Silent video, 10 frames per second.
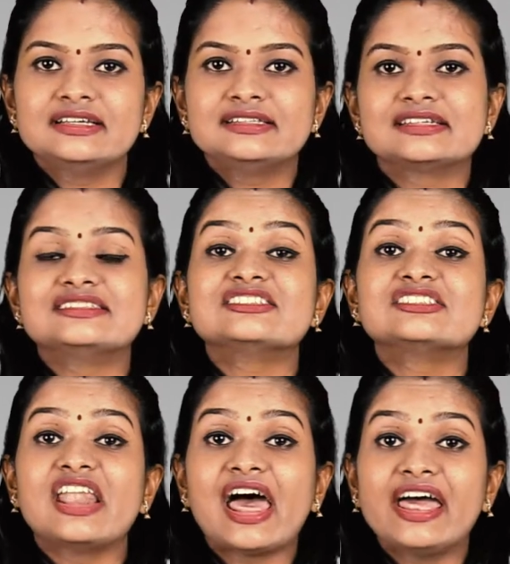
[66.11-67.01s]
such as
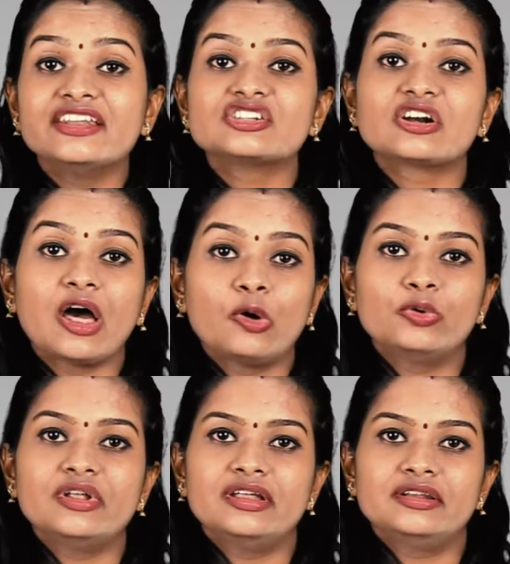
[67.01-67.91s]
land,
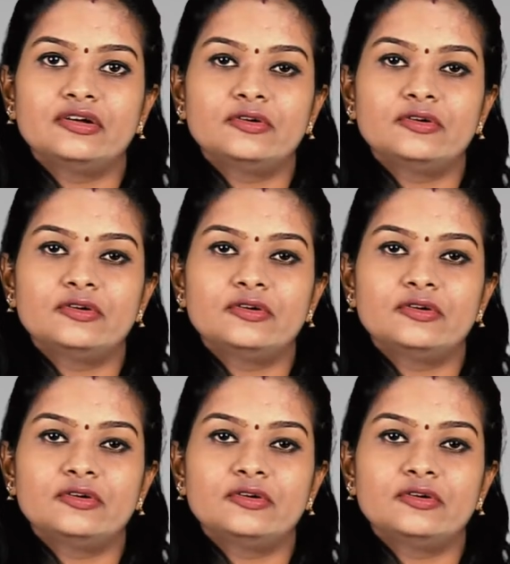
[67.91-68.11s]
cloud and all.